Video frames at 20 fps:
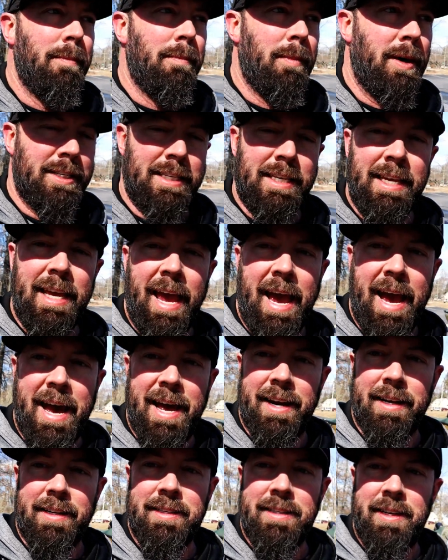Muskie
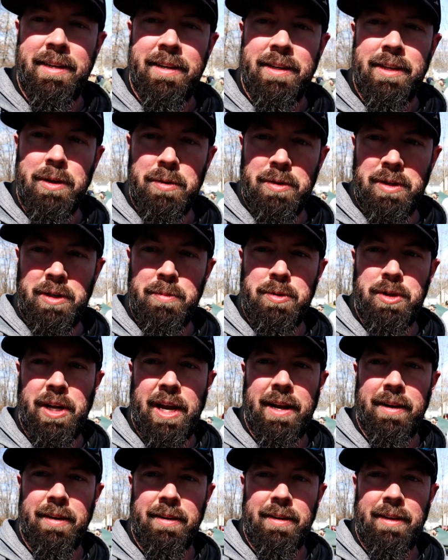Addict YouTube
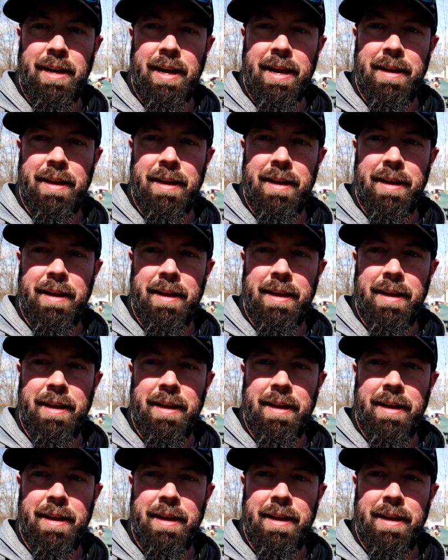channel,